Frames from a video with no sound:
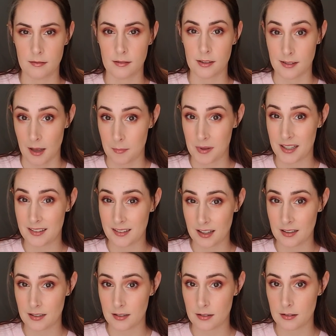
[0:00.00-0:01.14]
Does that make
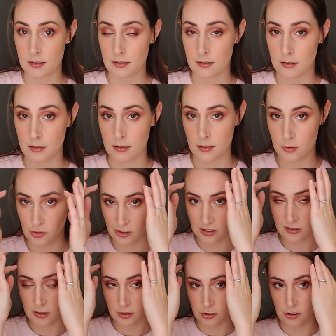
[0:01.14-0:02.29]
sense?
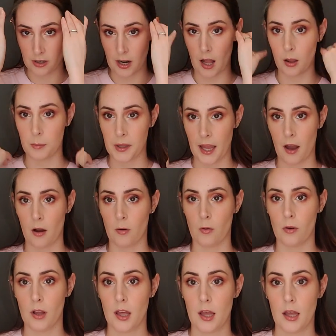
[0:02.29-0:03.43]
just because you're helping out
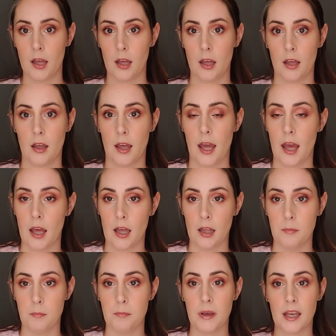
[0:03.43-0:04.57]

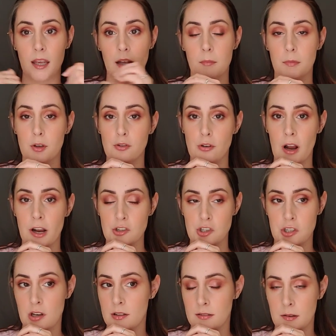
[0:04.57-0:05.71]
and picking up the trash
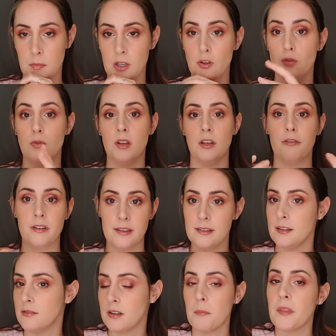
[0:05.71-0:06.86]
doesn't mean you need to
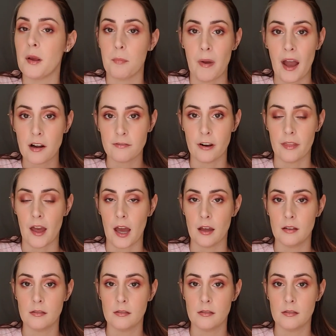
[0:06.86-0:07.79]
receive something back for that.